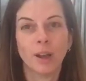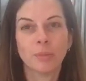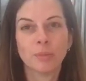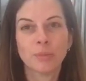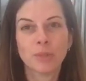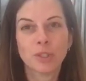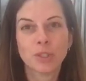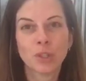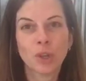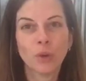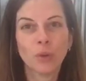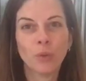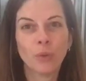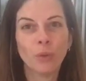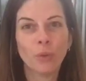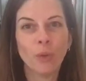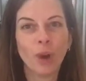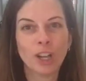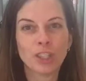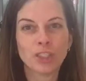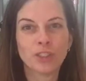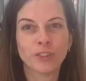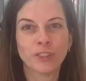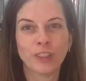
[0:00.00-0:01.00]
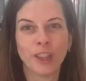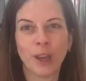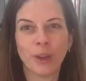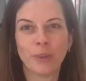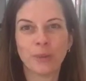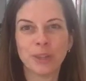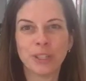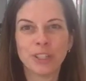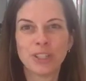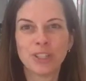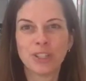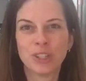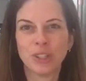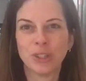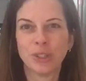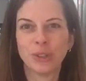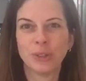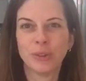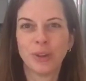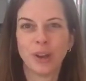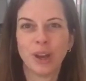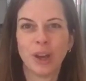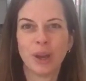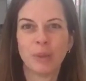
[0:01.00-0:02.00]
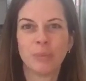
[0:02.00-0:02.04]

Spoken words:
so watch for that one too.